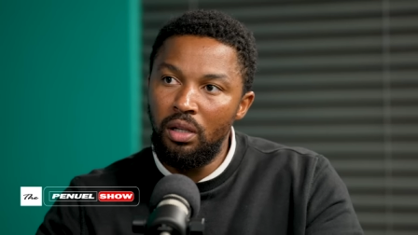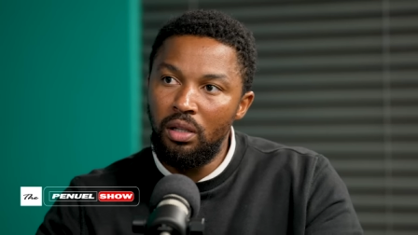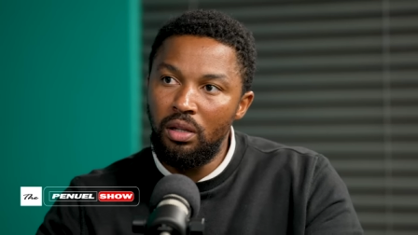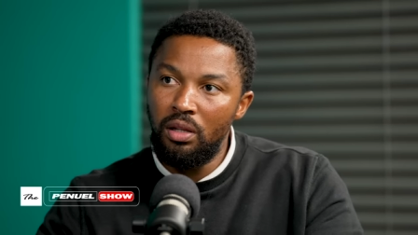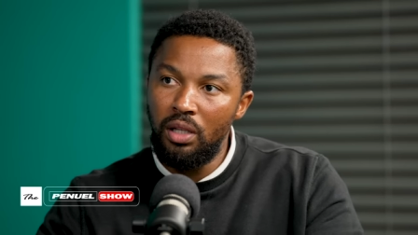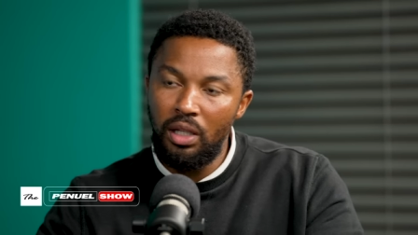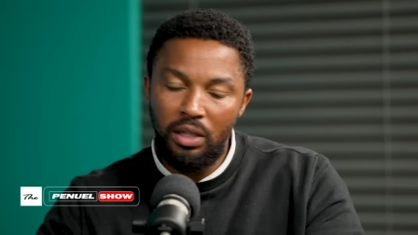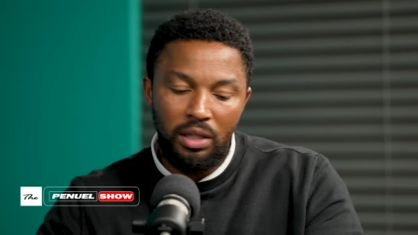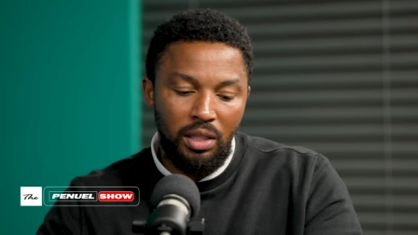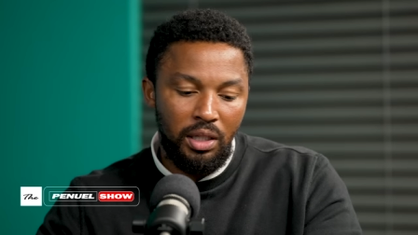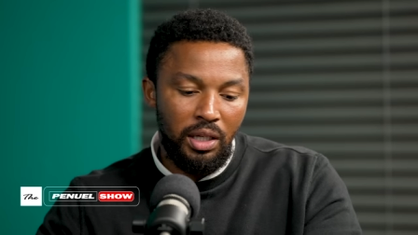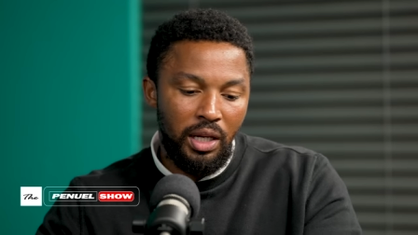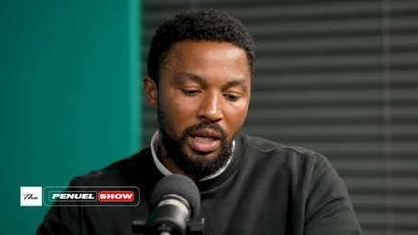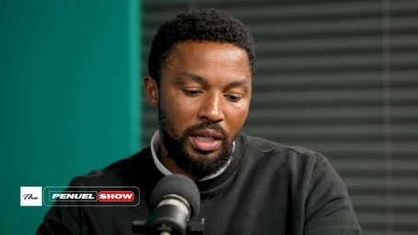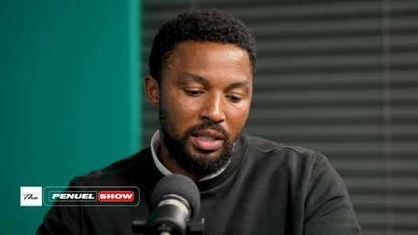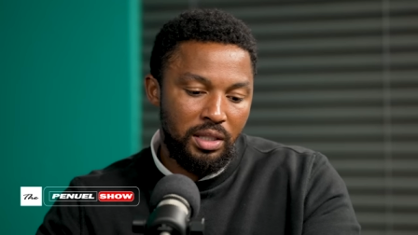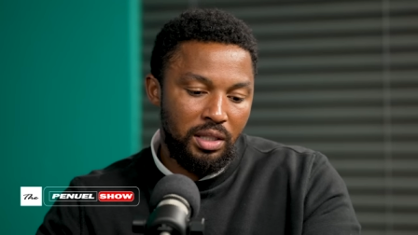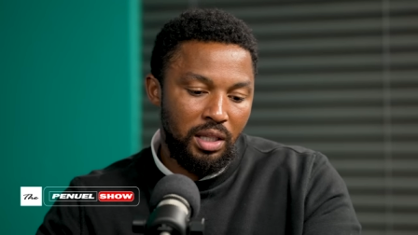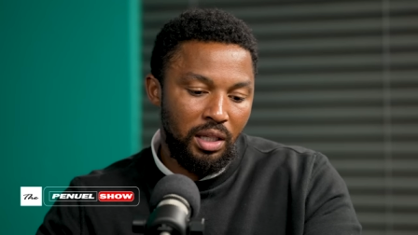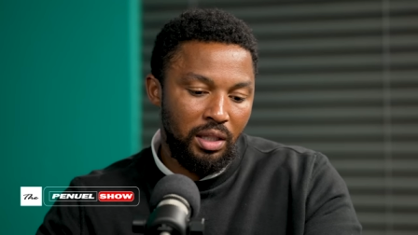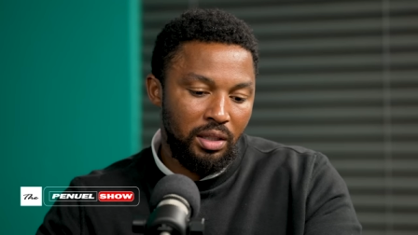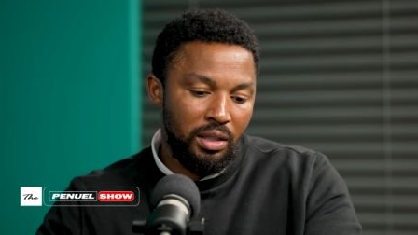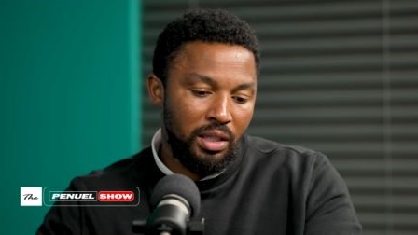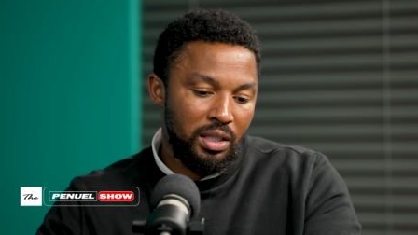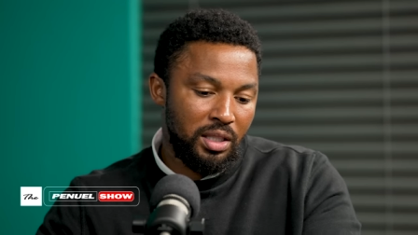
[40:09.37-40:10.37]
that the next
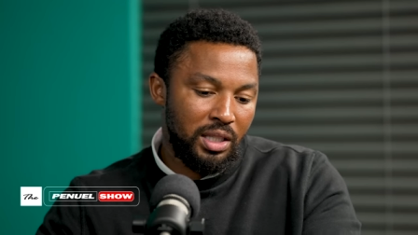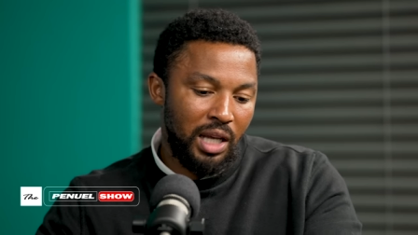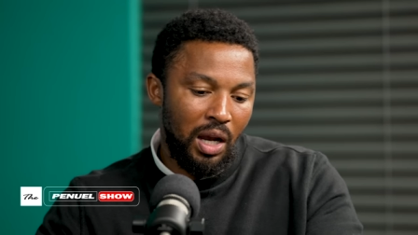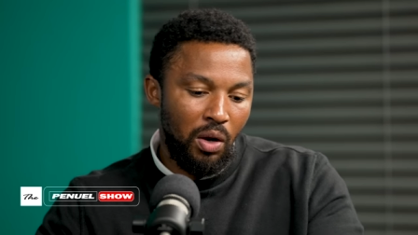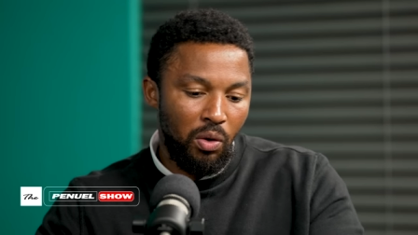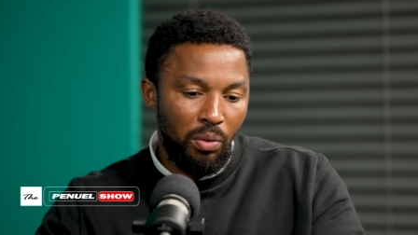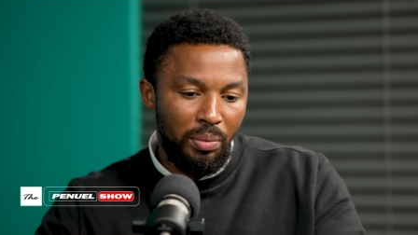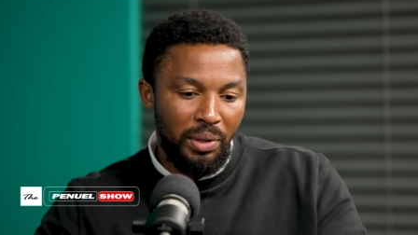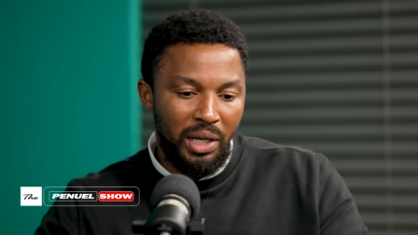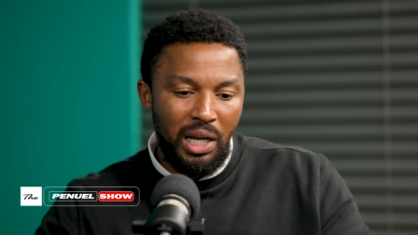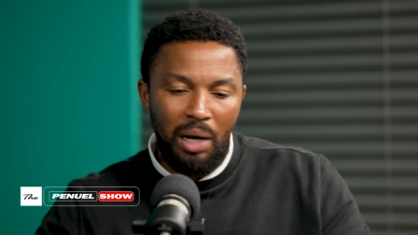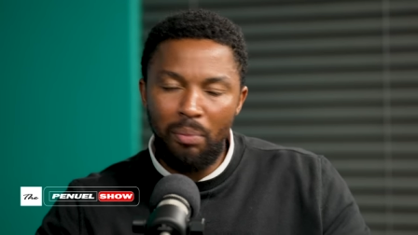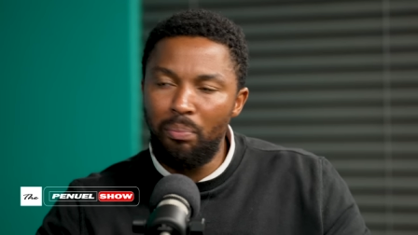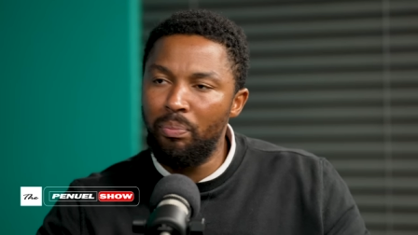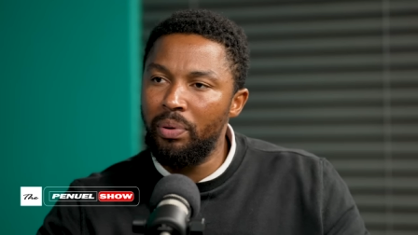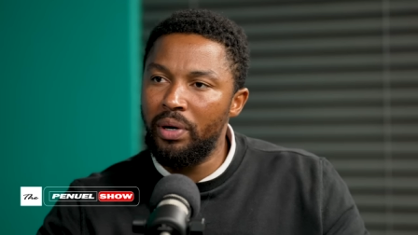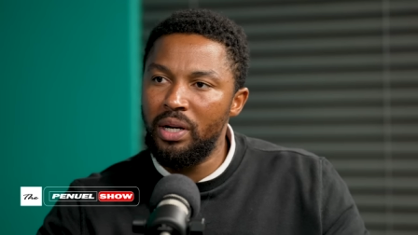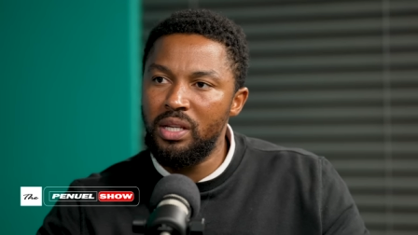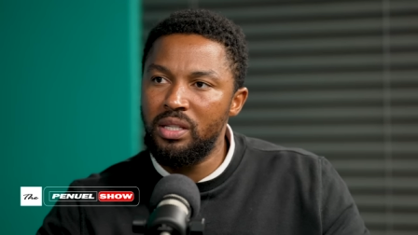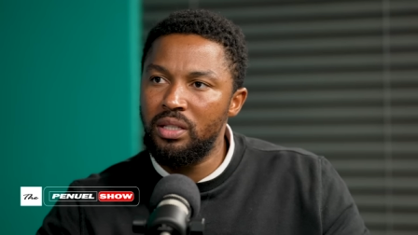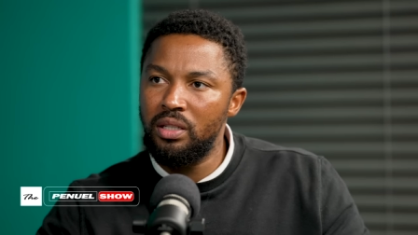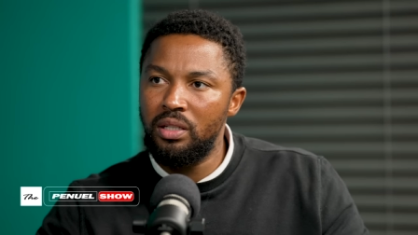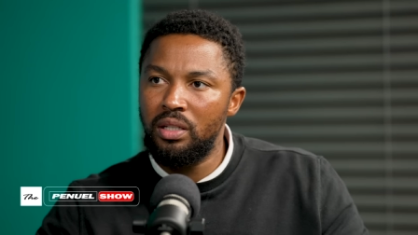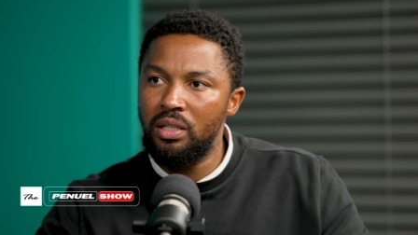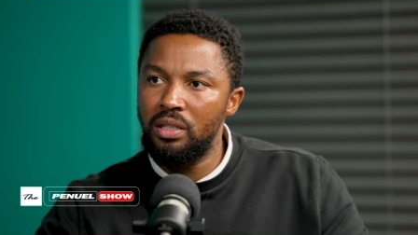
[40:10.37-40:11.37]
thing this guy will become
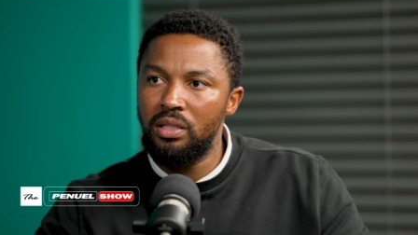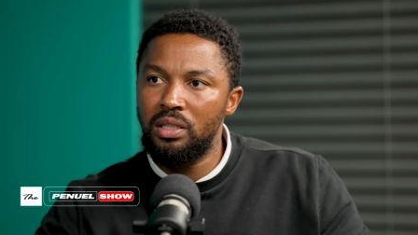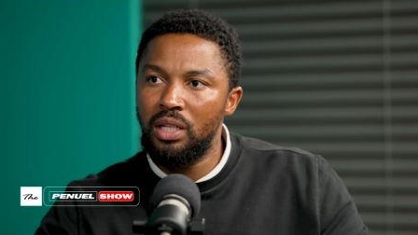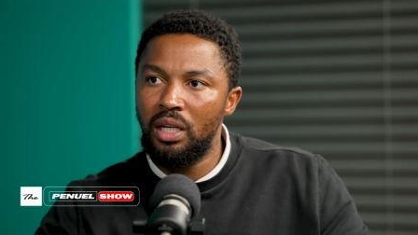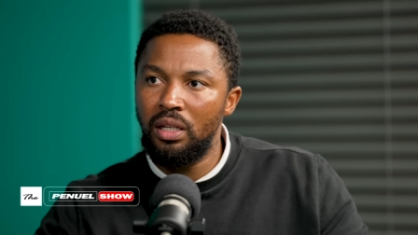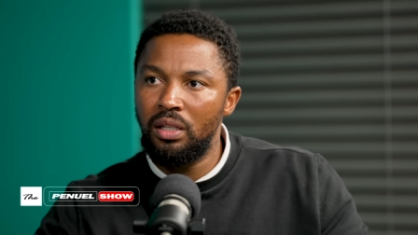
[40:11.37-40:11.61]
president.